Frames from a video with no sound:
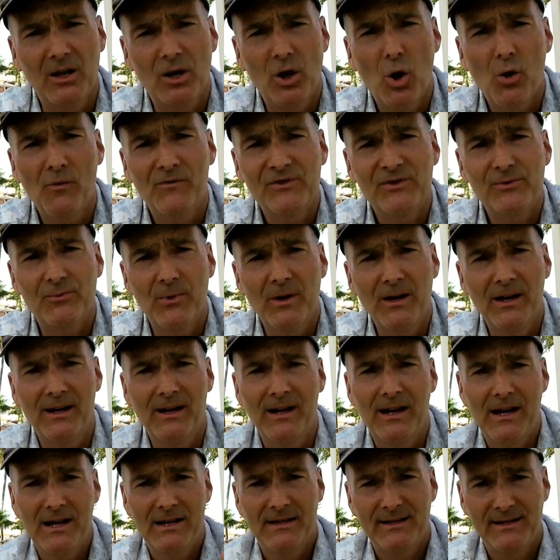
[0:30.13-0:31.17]
Golf Swing
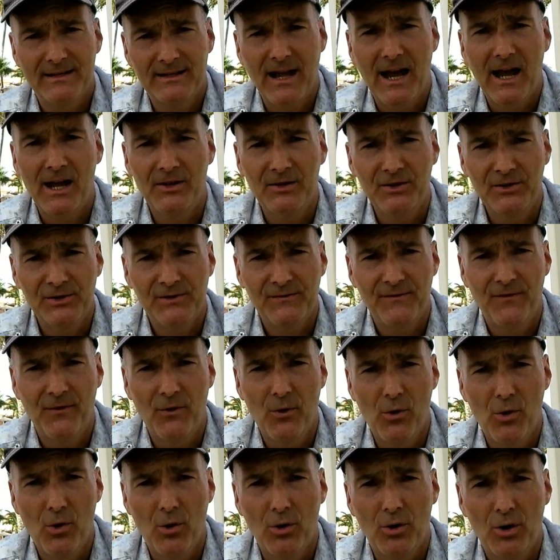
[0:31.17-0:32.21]
stands
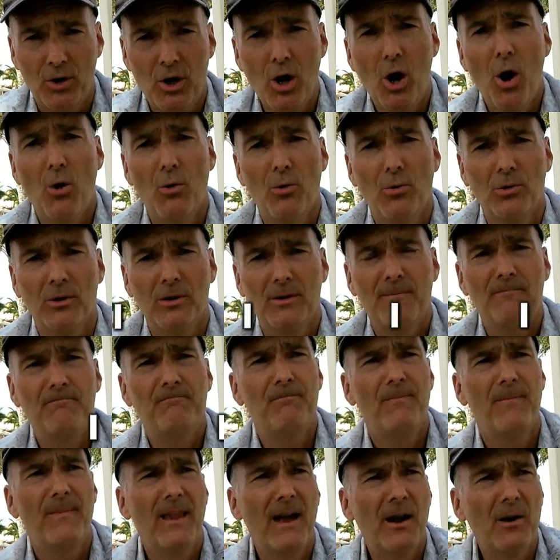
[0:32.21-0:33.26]
for goal.
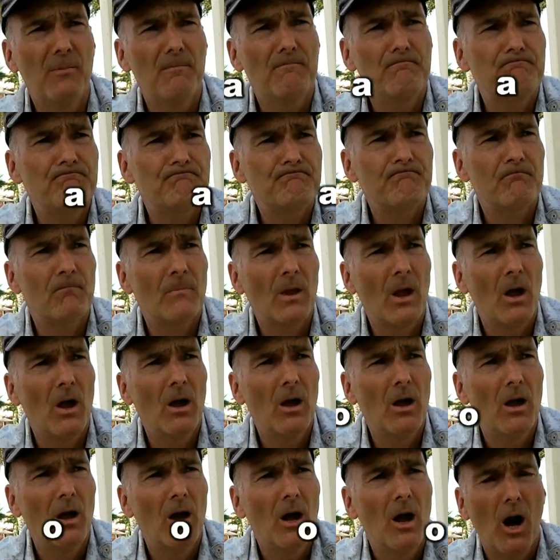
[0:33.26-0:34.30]
Now,
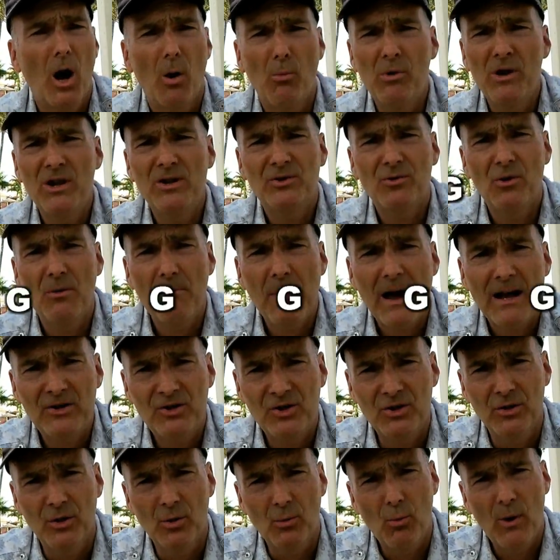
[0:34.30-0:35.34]
I want you to
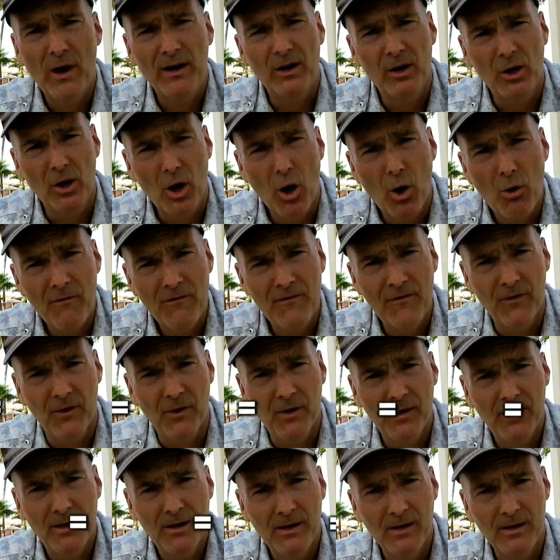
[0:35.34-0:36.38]
imagine that when a
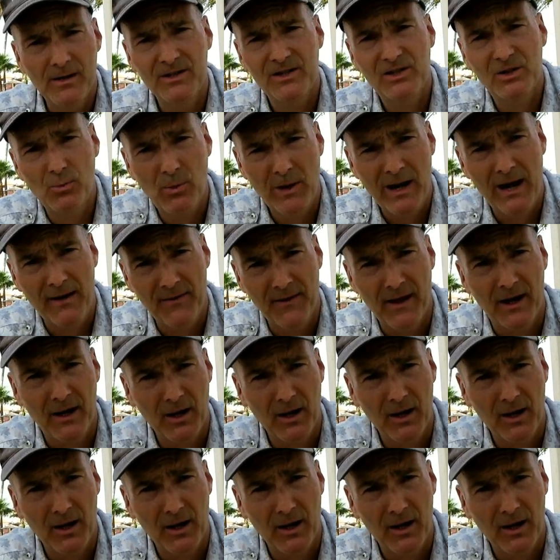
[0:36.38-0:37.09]
golfer is swinging